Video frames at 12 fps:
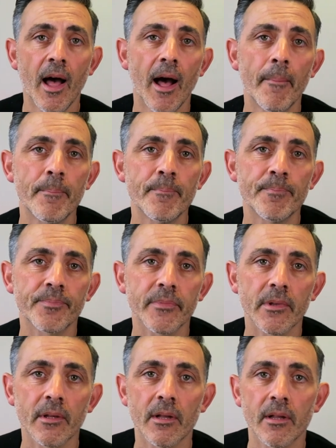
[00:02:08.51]
Um,
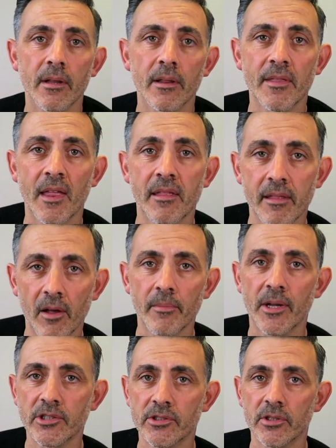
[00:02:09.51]
there's so
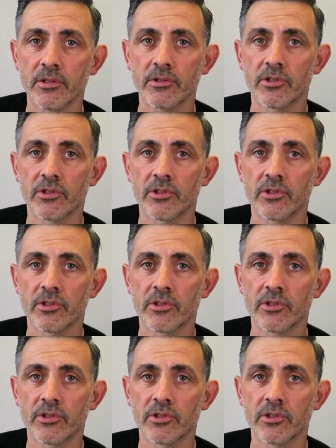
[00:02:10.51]
much